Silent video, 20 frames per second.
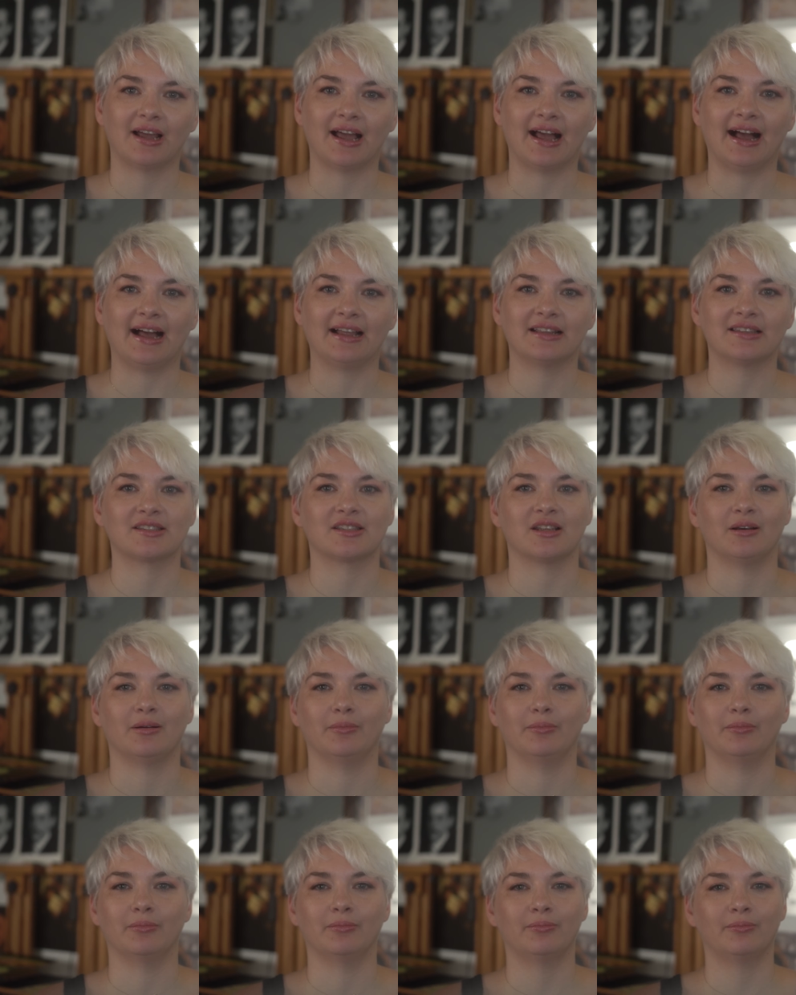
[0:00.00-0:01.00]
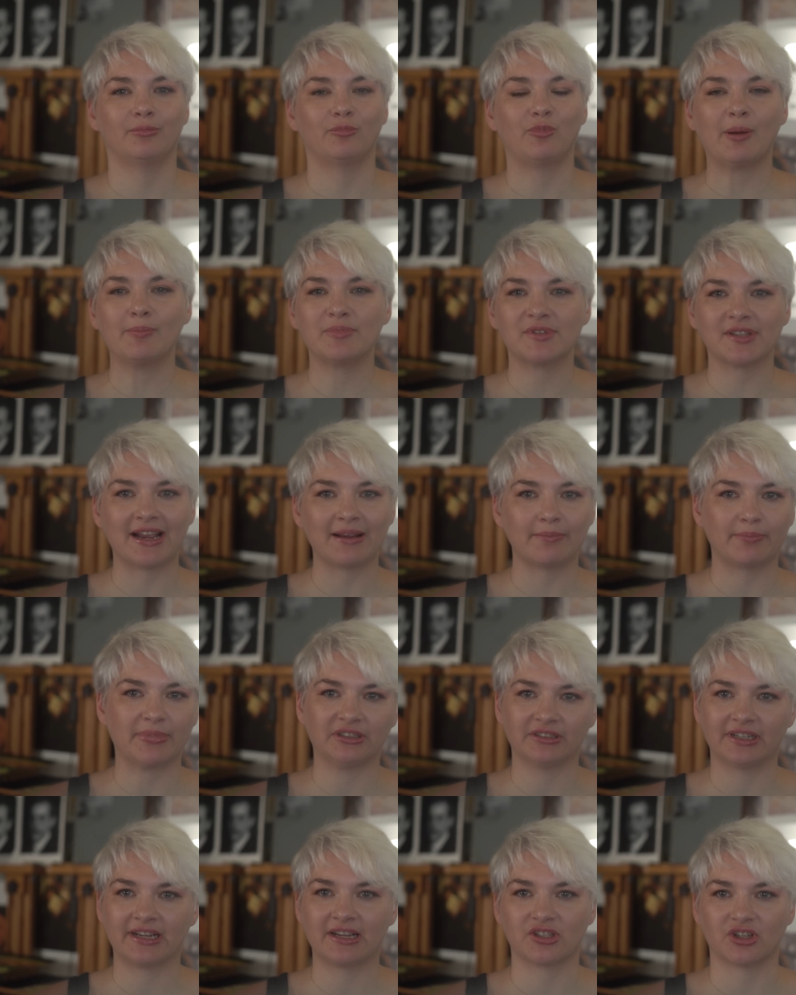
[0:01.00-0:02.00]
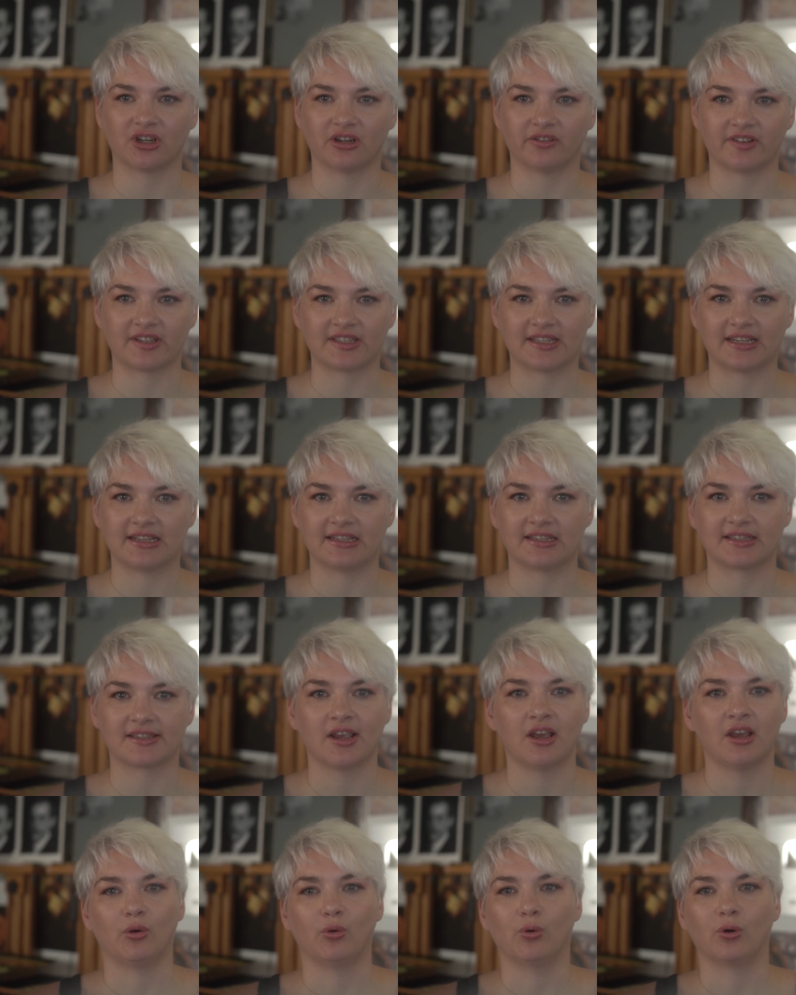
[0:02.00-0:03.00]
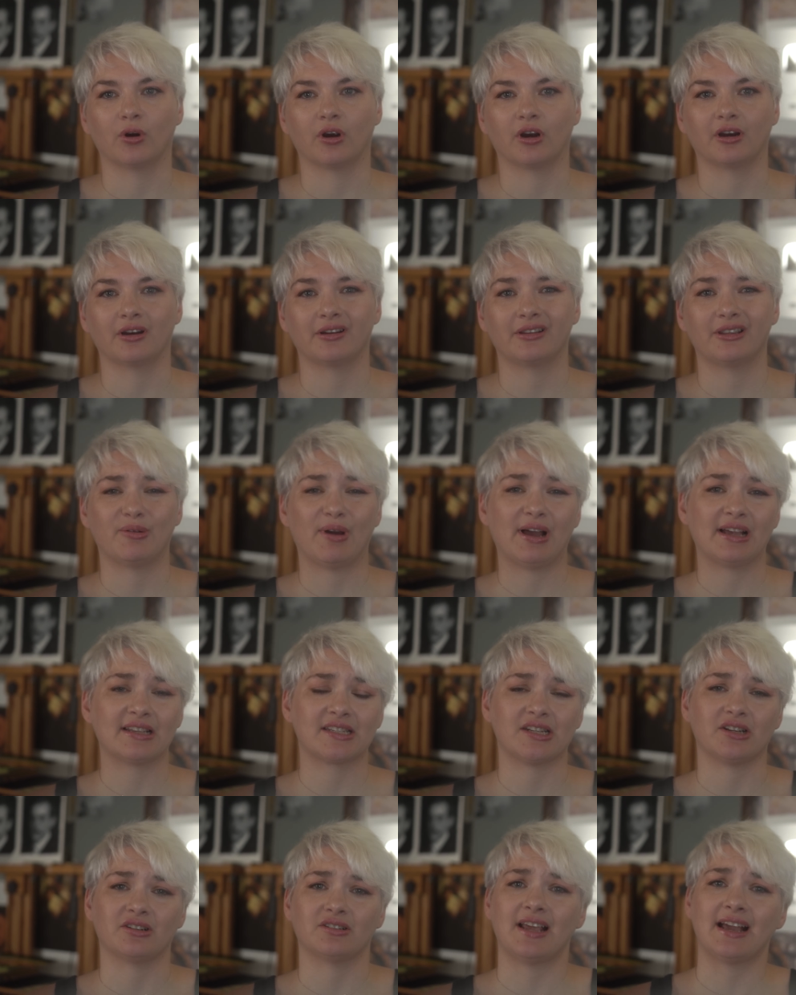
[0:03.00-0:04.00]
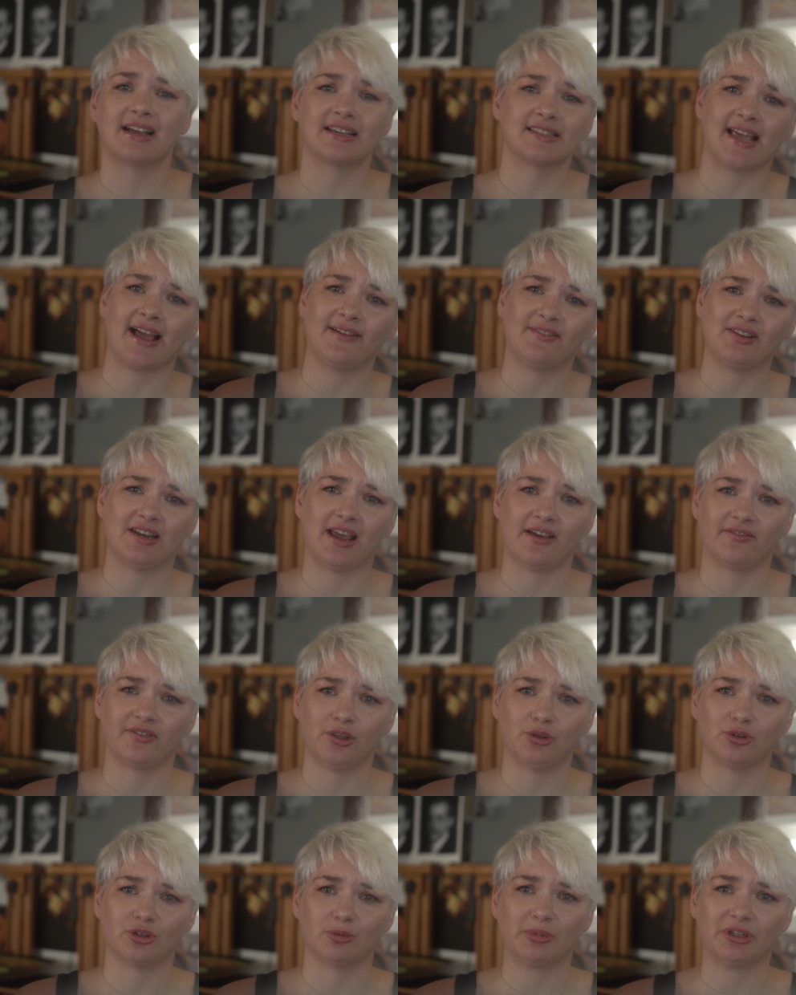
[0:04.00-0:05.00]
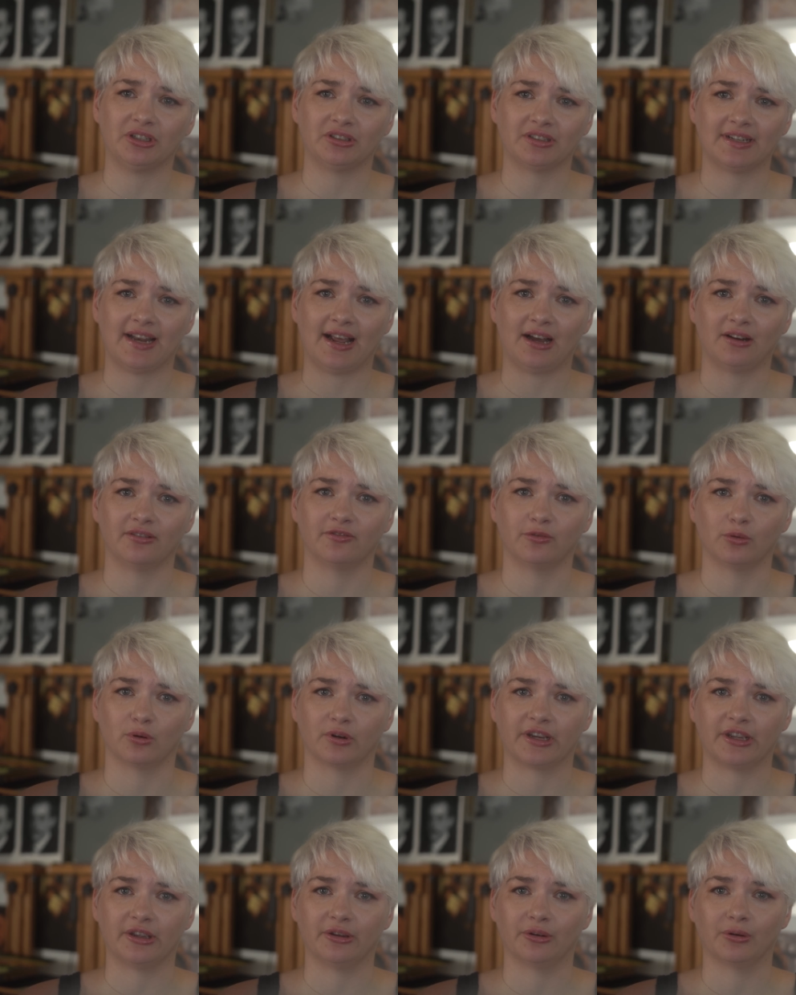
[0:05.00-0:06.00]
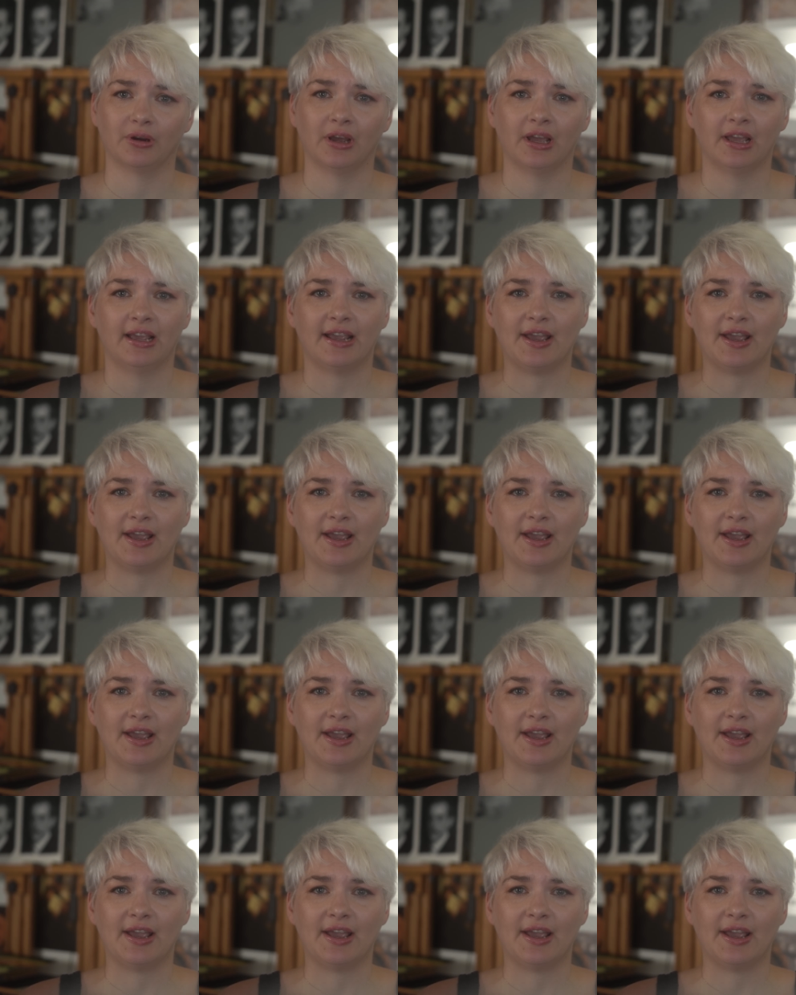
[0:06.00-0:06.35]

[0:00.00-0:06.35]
at some website building services, or you ask your tech-savvy nephew to build it out for you,